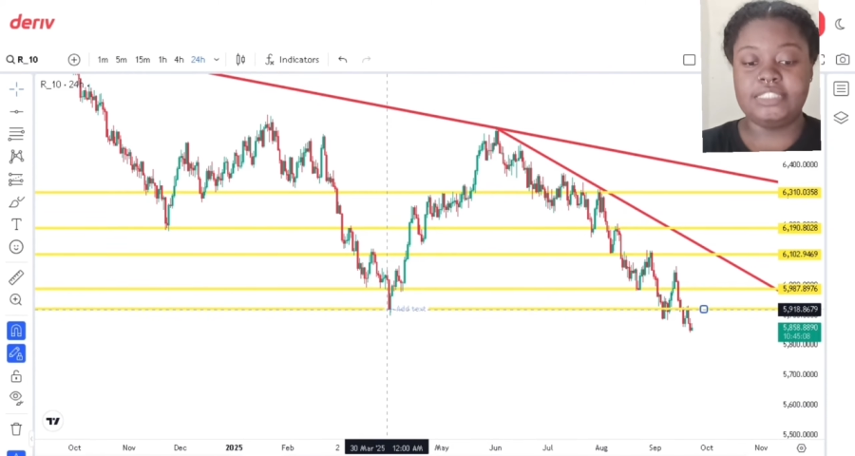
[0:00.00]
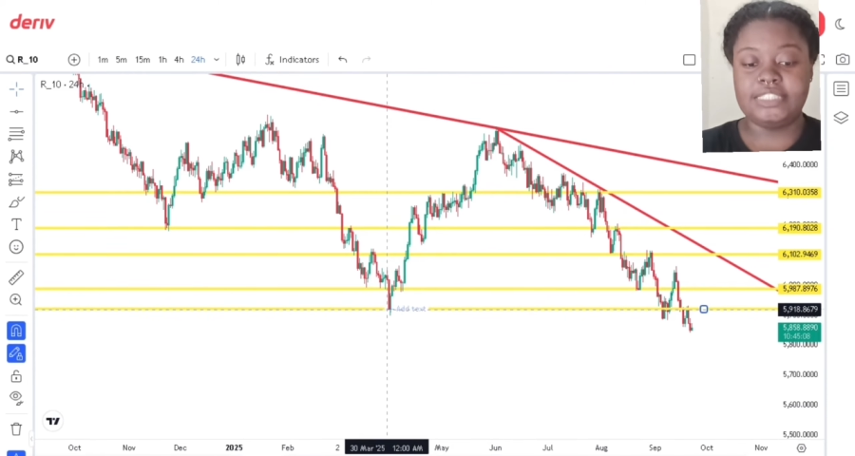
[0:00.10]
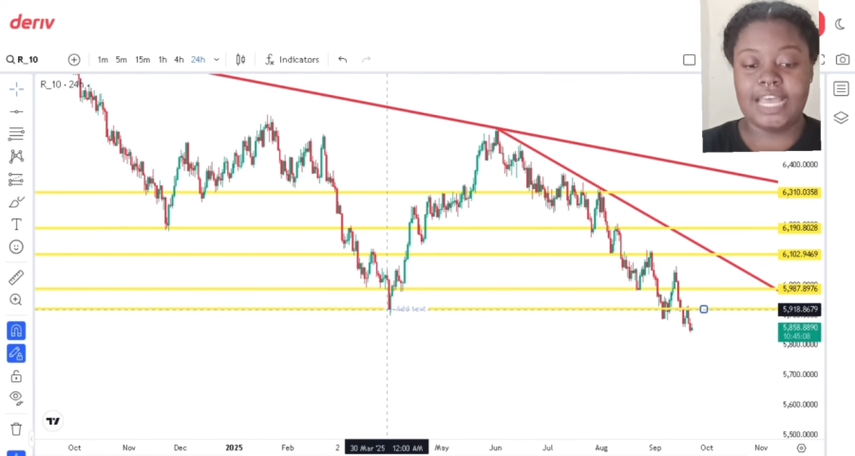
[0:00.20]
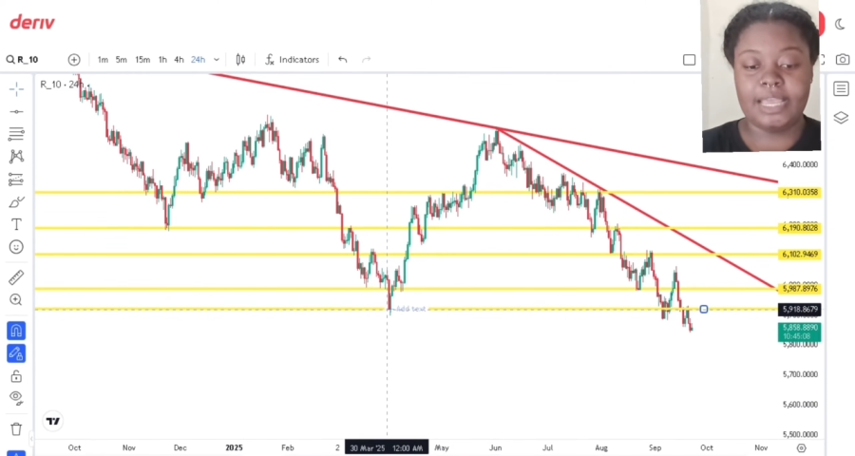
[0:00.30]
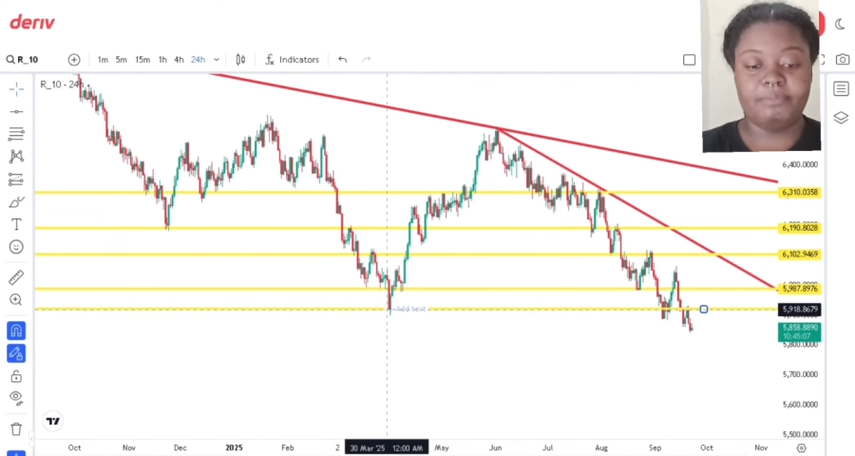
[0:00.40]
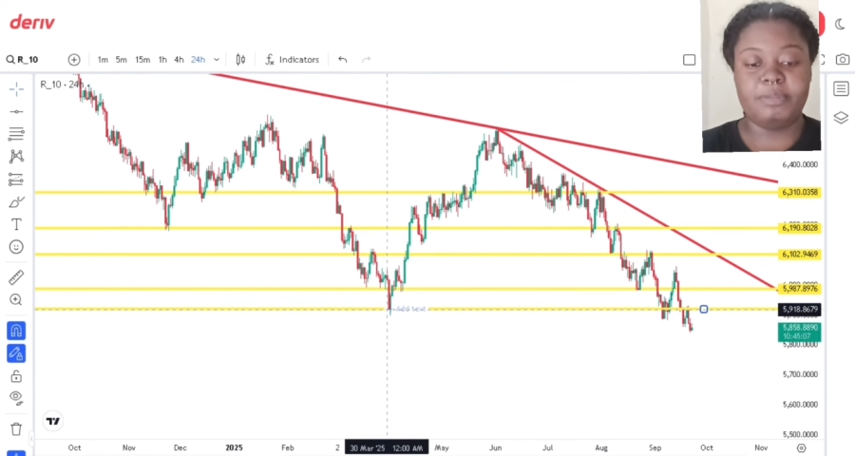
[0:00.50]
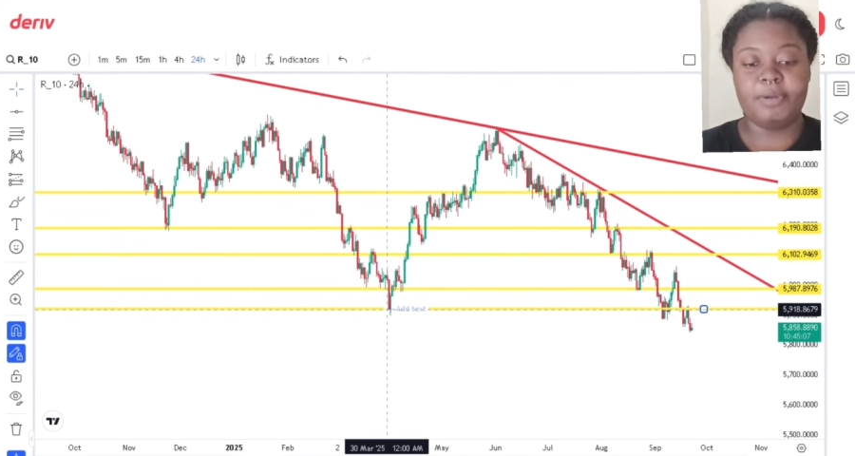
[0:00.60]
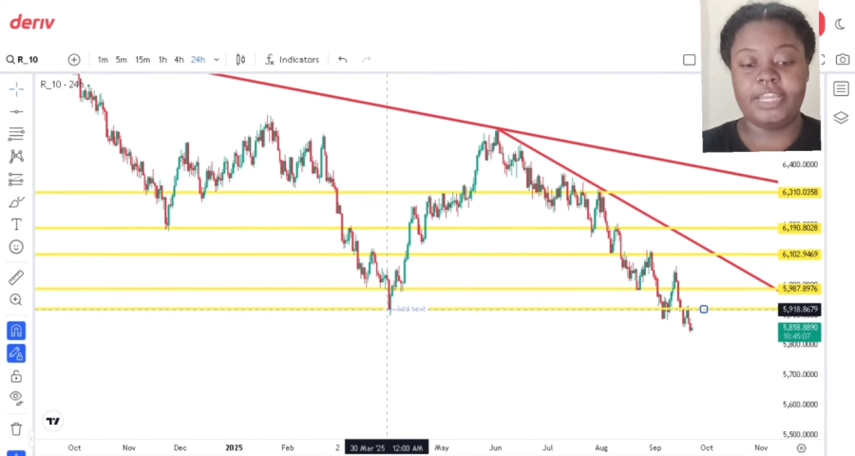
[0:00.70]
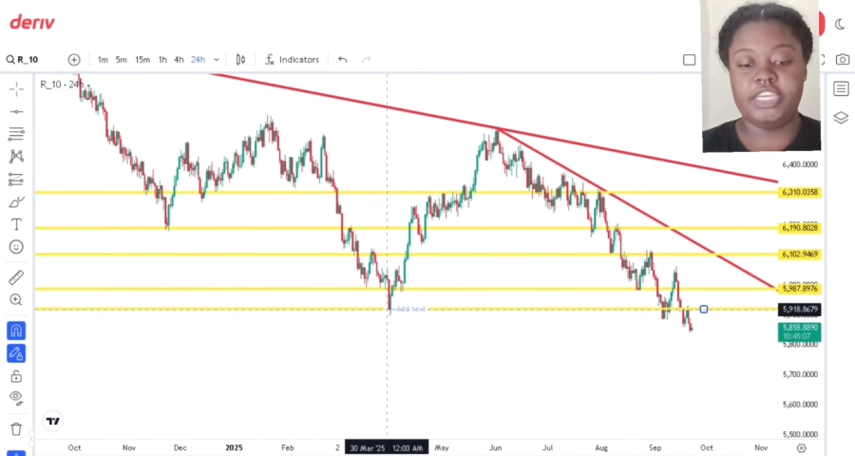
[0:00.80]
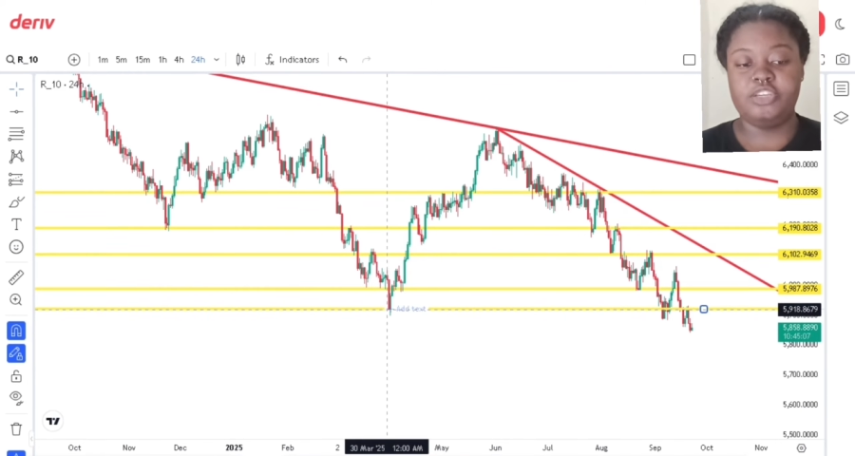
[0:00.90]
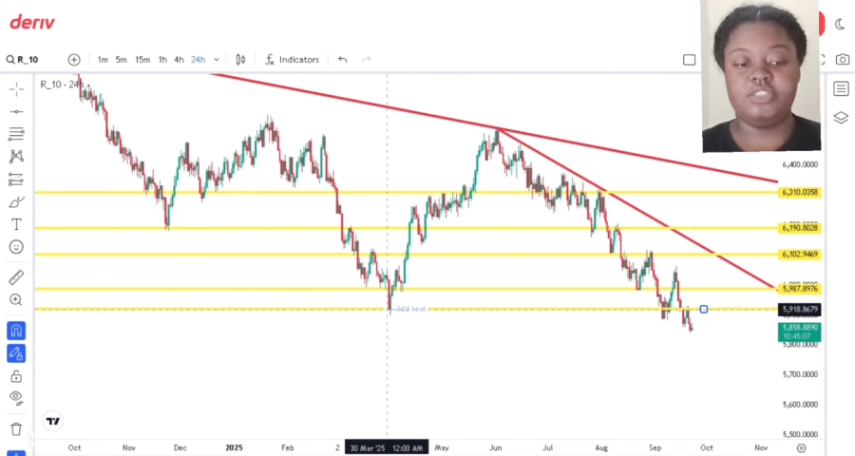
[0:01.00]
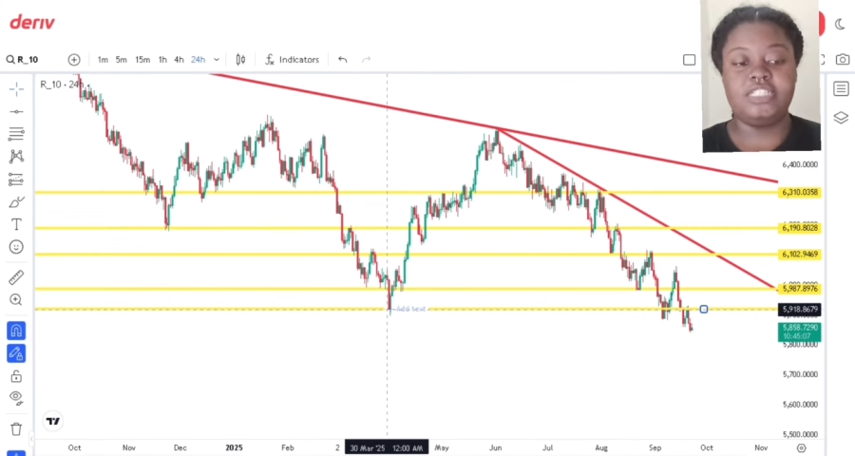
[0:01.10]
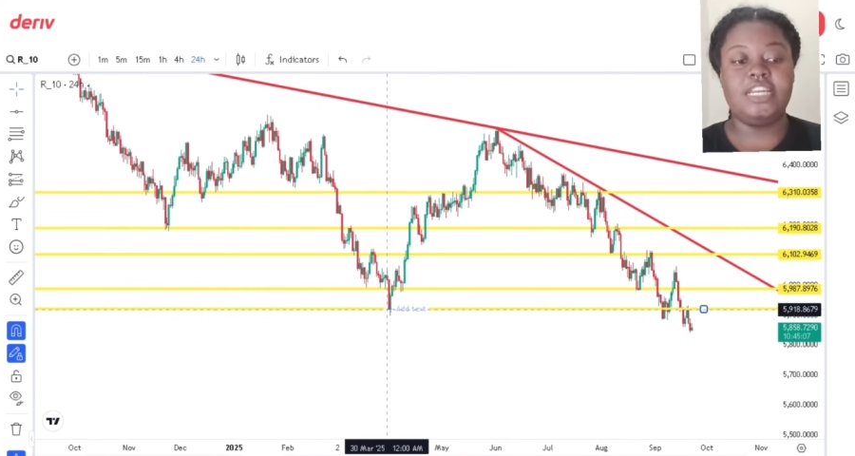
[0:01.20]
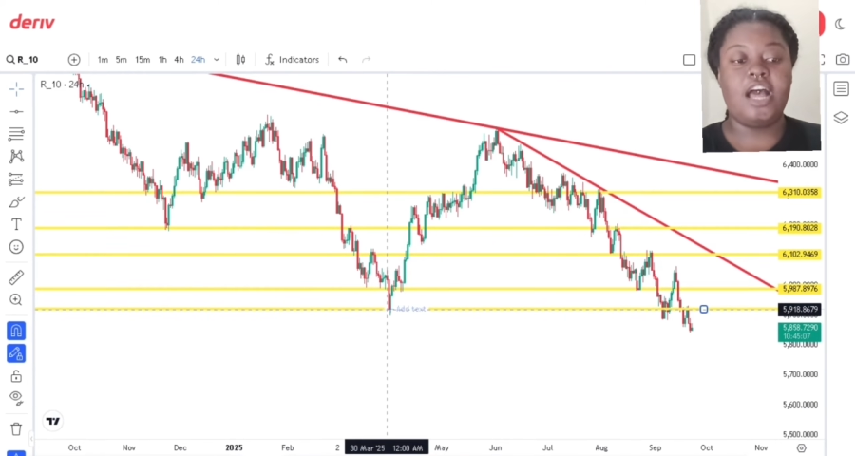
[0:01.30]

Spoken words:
time the market used it